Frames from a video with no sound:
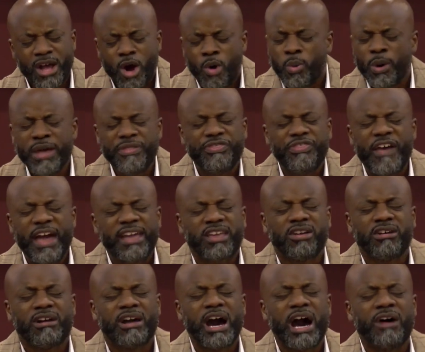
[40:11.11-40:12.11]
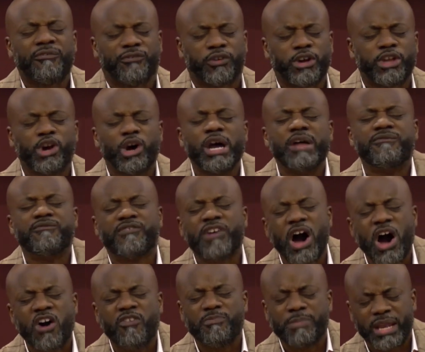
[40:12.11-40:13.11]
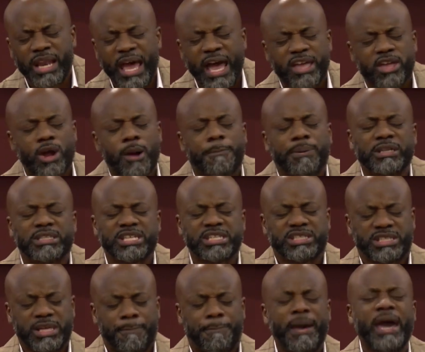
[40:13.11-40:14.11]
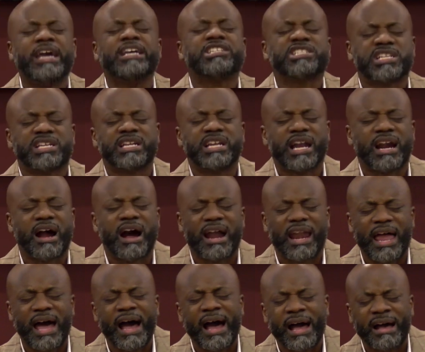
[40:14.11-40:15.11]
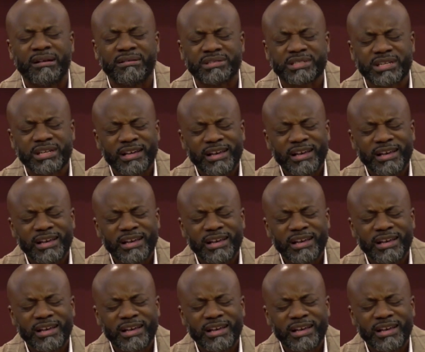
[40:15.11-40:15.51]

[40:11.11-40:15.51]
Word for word: We thank you, God, for your involvement and your participation in our lives.